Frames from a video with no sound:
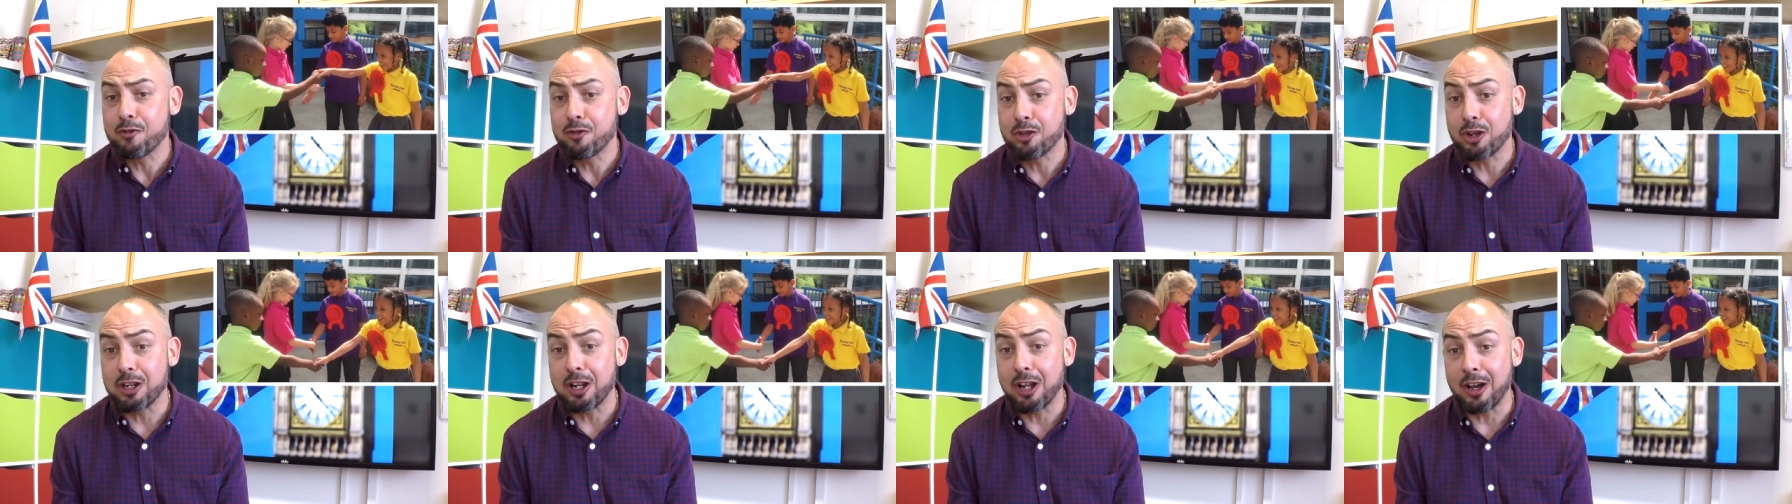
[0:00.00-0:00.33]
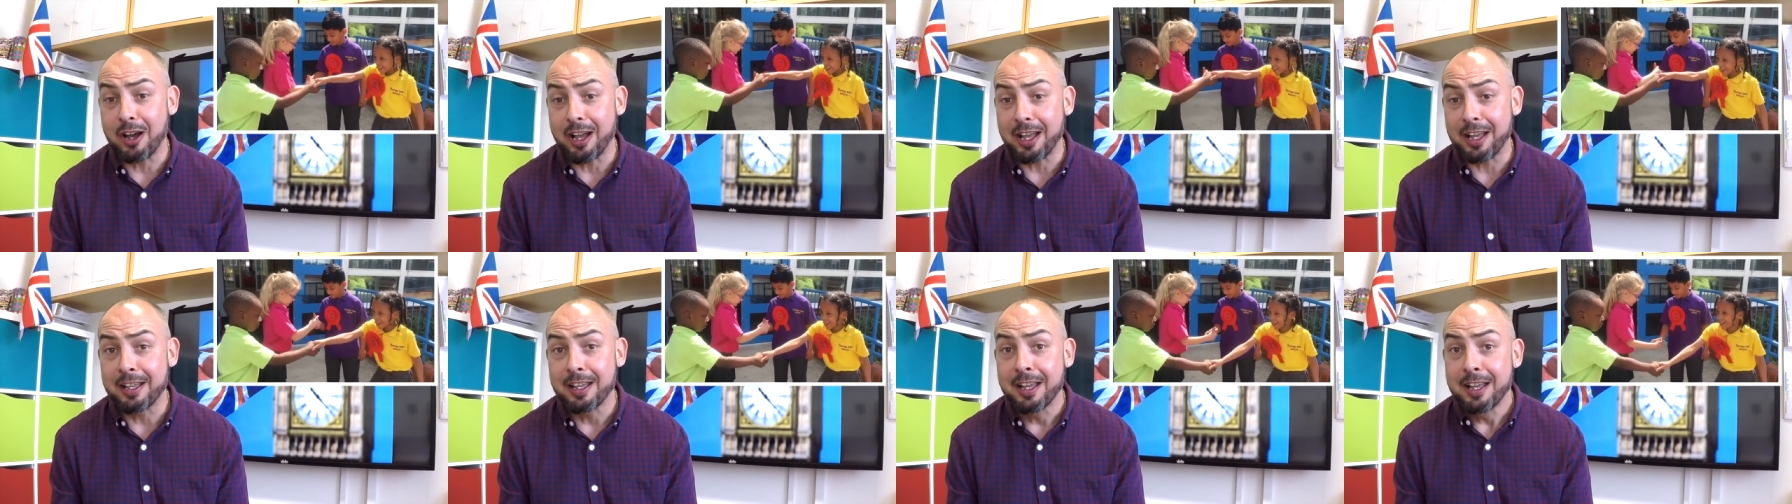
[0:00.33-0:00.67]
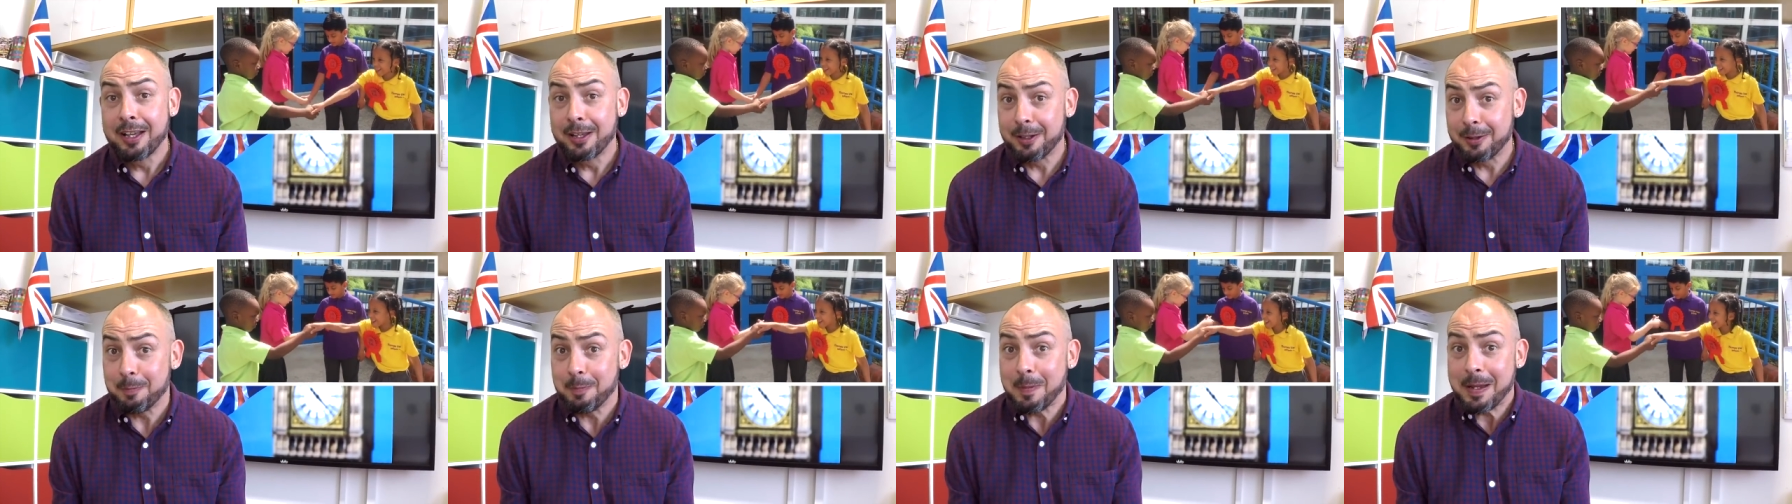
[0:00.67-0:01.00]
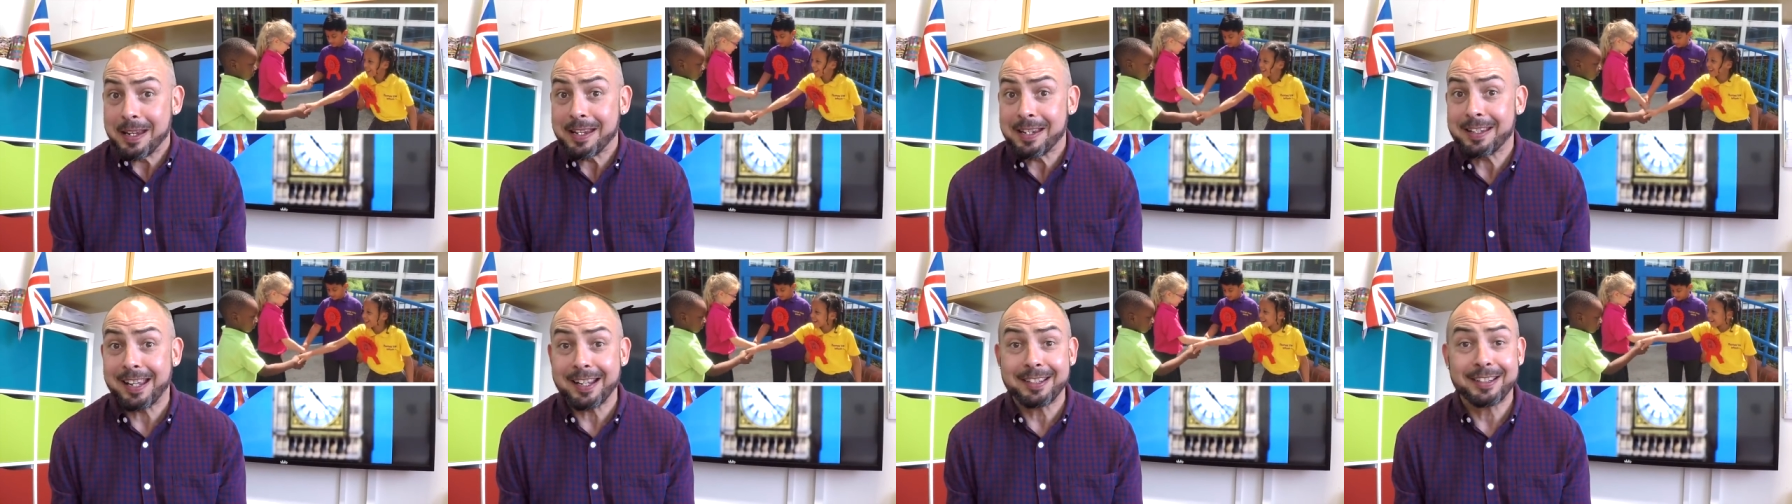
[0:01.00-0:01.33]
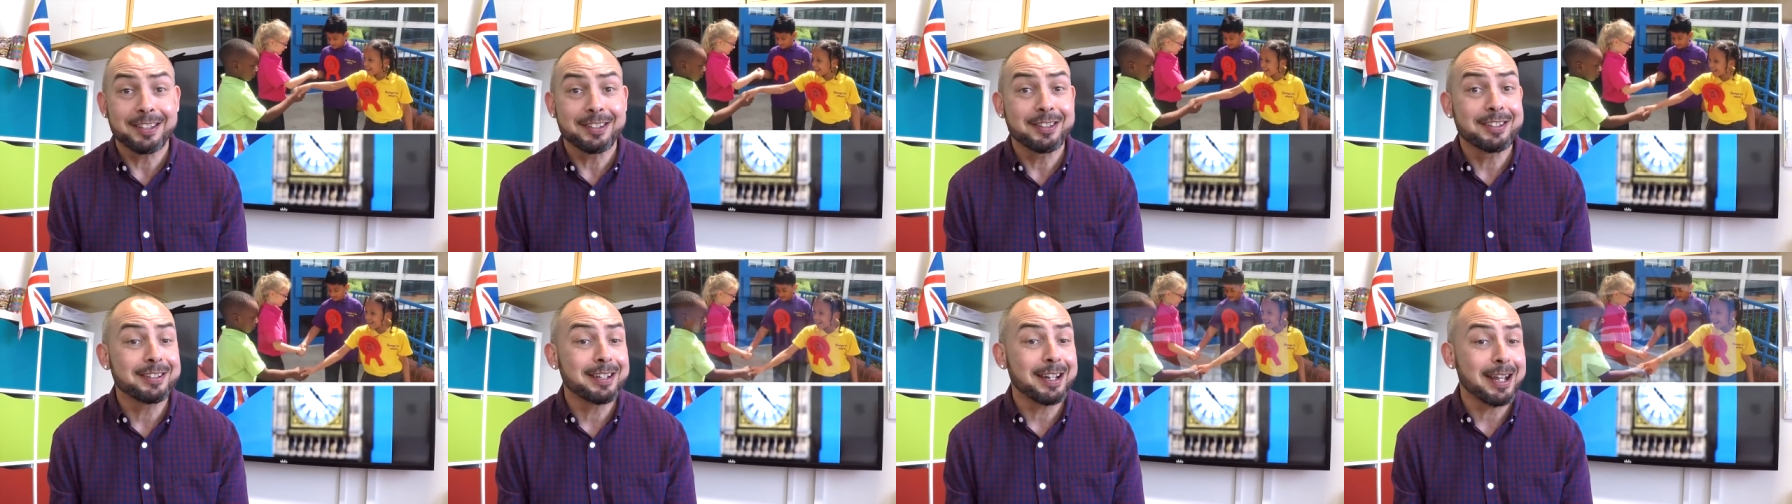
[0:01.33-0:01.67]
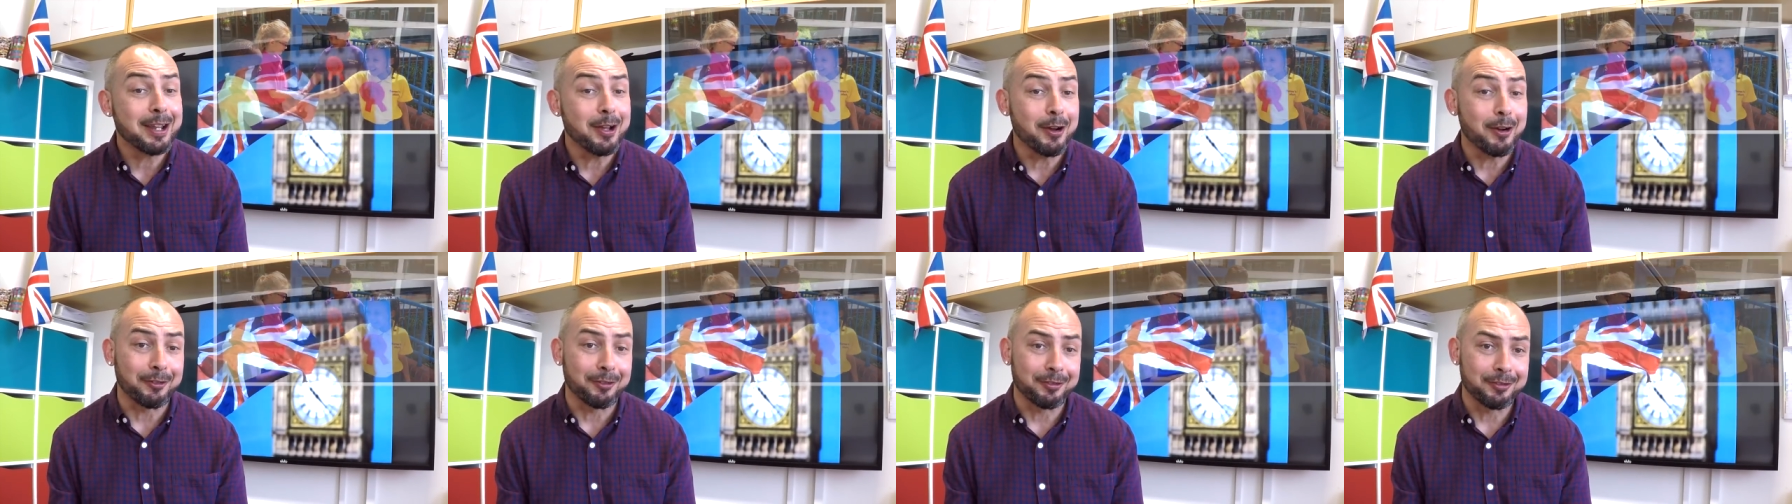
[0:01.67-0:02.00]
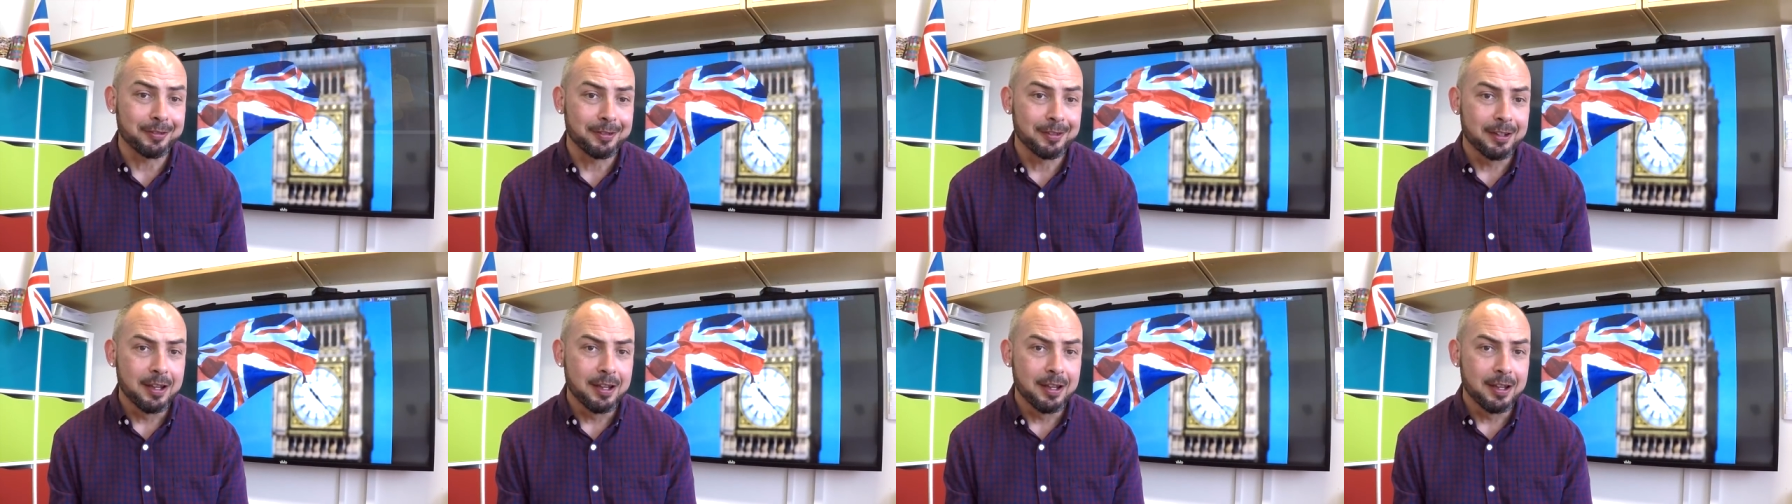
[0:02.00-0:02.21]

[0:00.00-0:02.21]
July and me getting the day off.